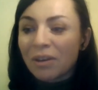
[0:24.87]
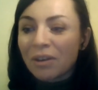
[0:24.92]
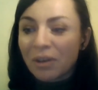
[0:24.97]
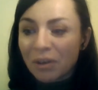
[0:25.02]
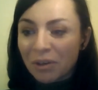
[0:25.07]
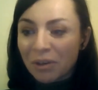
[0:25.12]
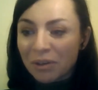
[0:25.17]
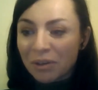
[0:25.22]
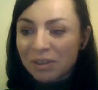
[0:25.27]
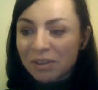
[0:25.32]

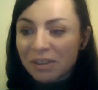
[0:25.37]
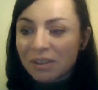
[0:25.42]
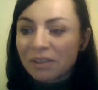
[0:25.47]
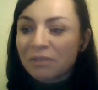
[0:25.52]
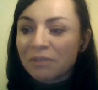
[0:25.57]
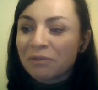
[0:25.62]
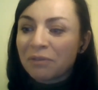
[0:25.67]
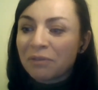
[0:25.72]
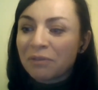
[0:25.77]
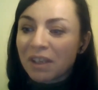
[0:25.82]
hurts,
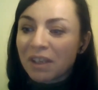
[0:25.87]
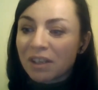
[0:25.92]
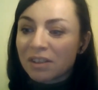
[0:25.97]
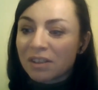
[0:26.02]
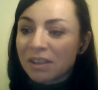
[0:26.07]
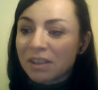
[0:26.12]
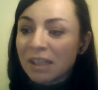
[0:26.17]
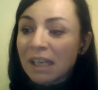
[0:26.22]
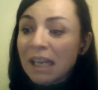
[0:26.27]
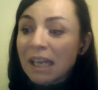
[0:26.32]

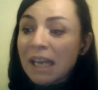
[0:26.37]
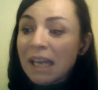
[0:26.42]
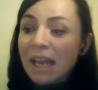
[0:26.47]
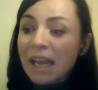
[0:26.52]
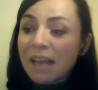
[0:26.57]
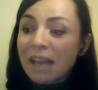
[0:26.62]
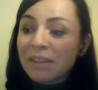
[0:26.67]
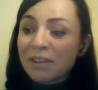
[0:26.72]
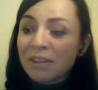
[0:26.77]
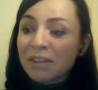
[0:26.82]
fears,
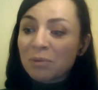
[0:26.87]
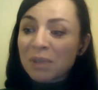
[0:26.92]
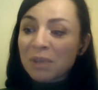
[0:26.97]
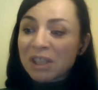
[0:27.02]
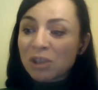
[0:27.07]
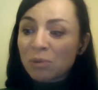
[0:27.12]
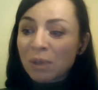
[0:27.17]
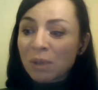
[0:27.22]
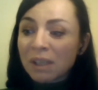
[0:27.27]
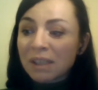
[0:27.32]
and the
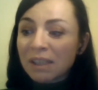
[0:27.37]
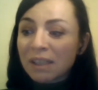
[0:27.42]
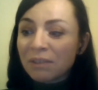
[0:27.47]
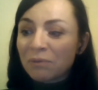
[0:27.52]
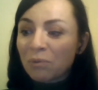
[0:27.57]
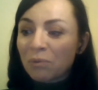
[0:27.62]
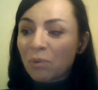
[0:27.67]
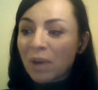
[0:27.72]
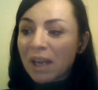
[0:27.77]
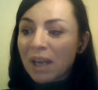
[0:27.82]

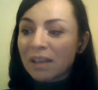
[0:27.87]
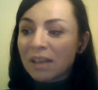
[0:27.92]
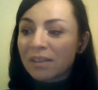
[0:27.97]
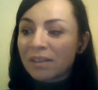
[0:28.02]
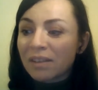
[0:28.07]
restrictive way